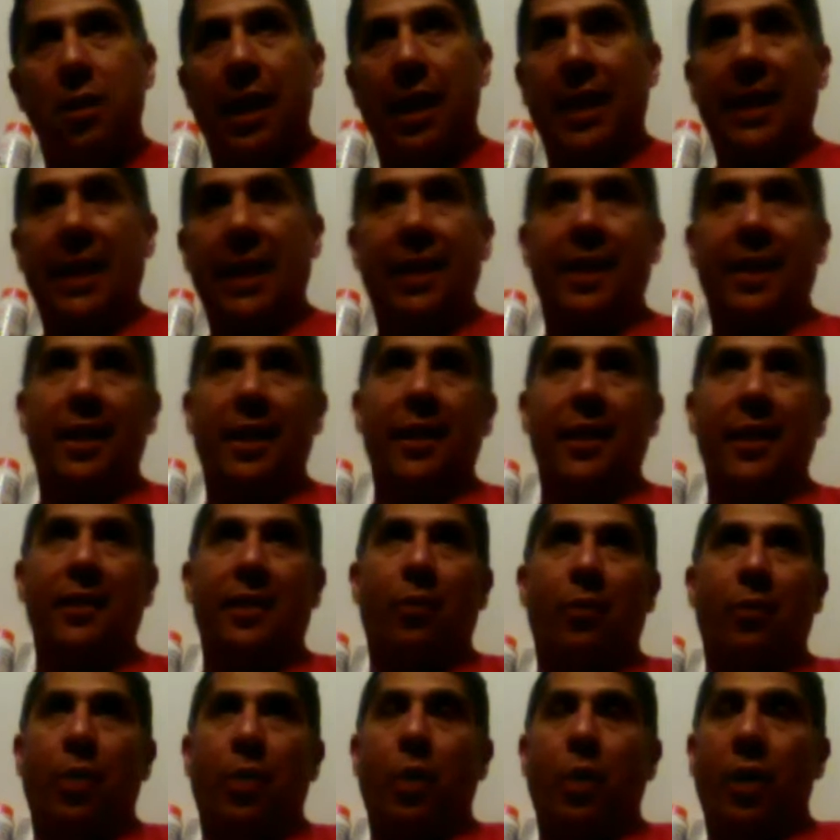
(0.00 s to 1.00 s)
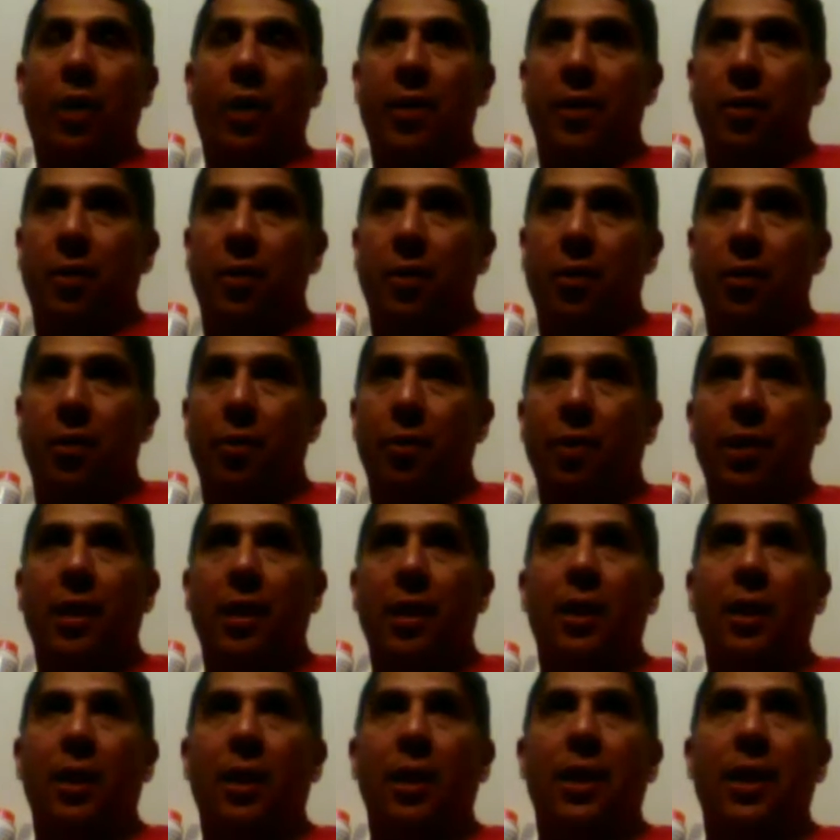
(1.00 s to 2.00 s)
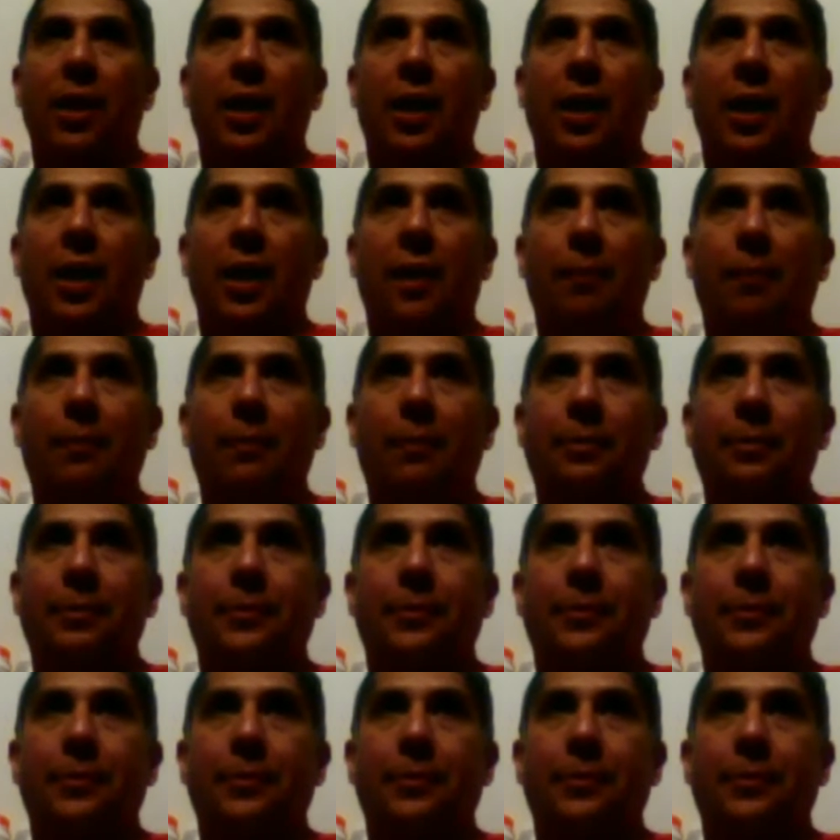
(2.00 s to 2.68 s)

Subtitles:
daily things that we're going through. Um,